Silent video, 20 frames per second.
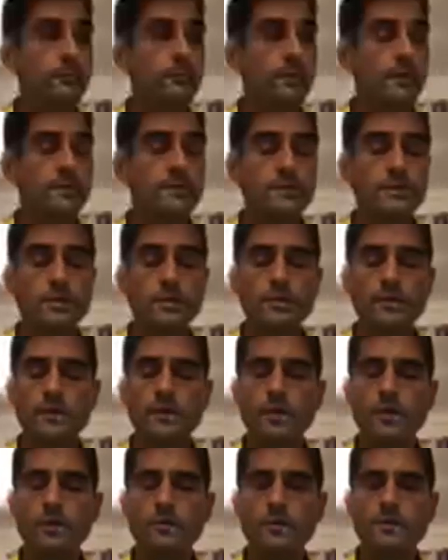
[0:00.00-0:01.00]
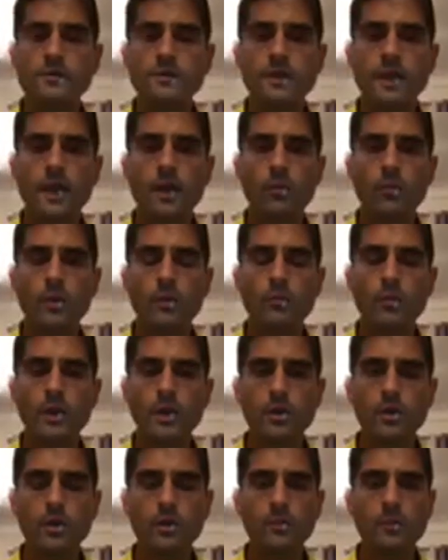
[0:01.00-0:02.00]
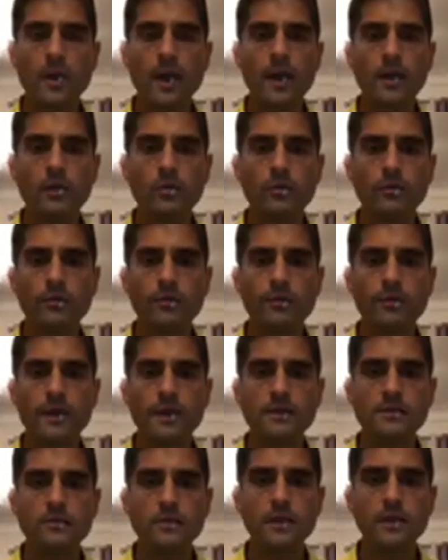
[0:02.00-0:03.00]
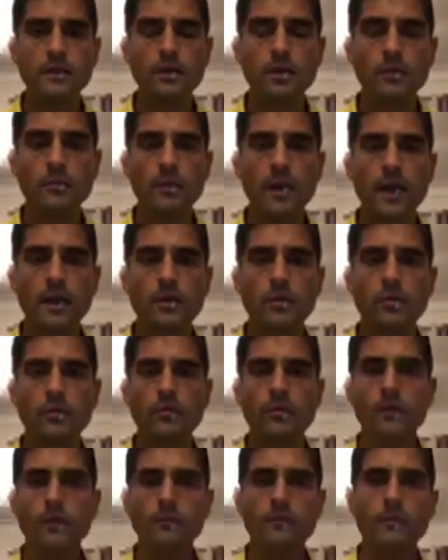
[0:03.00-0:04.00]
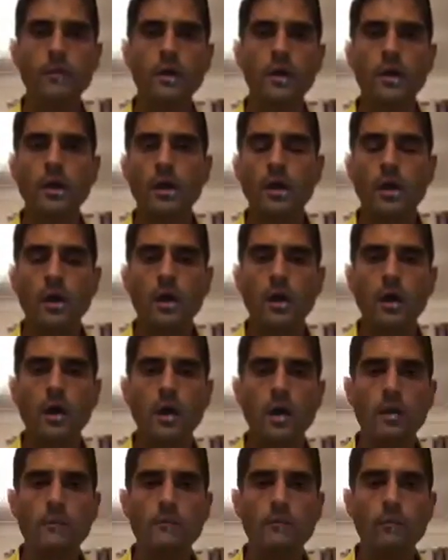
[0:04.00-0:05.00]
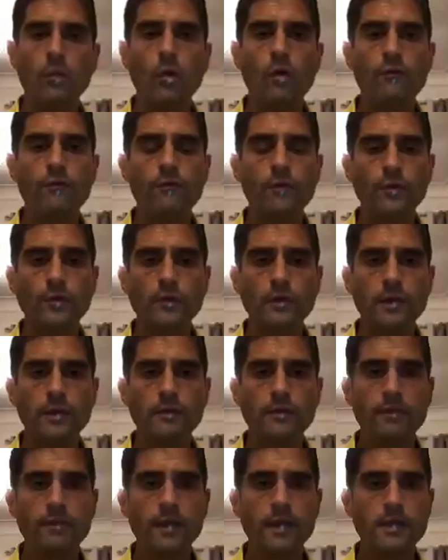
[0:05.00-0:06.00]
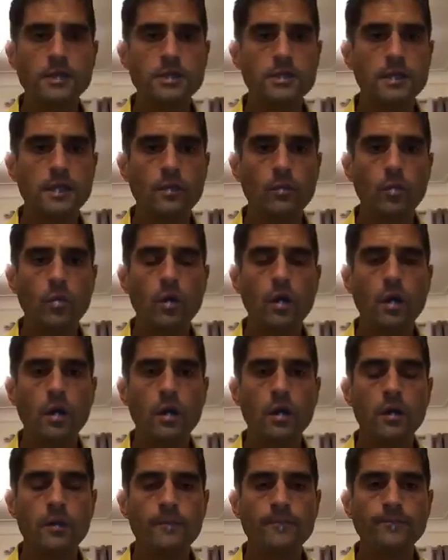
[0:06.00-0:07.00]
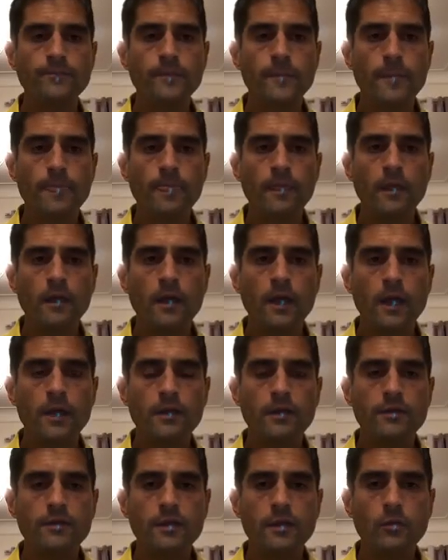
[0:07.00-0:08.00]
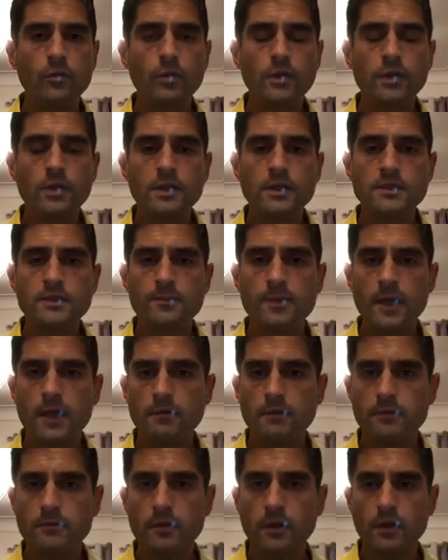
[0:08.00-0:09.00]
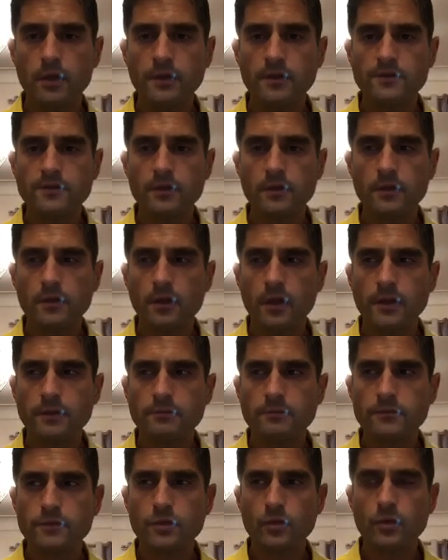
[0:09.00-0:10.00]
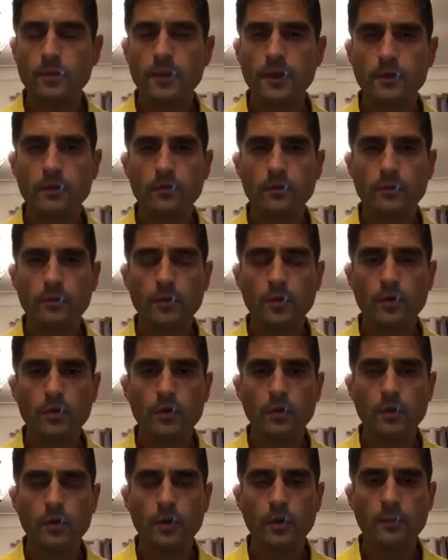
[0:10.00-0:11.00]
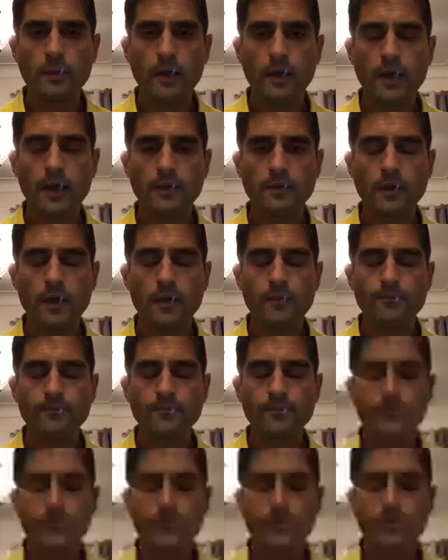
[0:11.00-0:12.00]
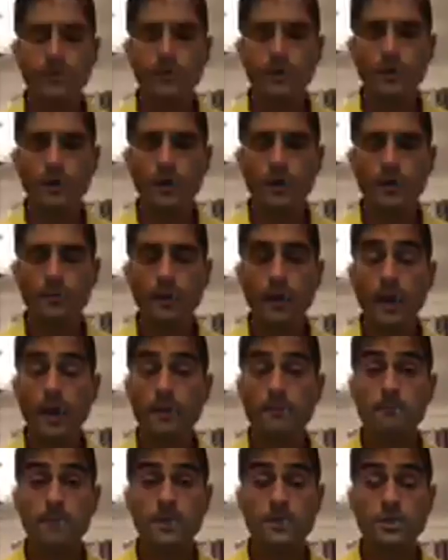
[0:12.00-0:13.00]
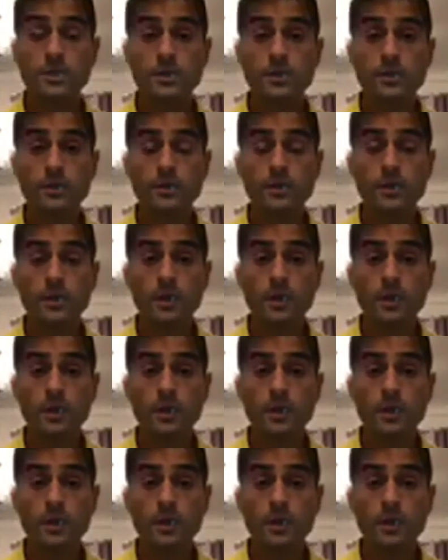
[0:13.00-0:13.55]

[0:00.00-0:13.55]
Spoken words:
it's to do with humans and how when we look back on things, we look back on them more fondly than they actually were. And I think what you need to bear in mind is I talk about it on the blog a lot about ambition,